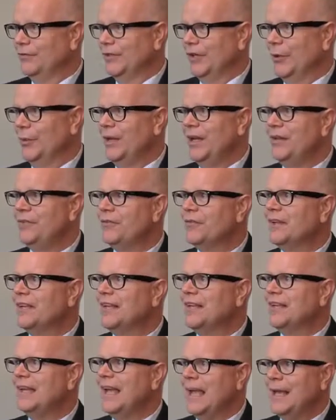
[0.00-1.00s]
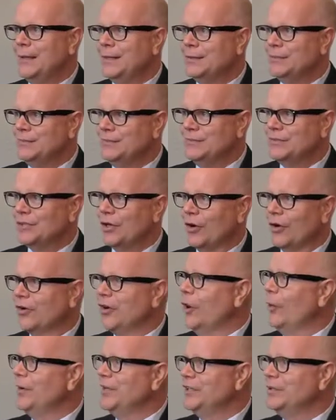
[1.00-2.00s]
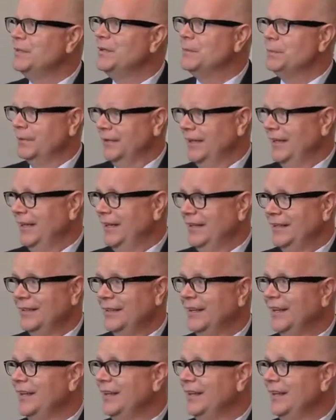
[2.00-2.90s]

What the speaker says: You know, if games are going to be played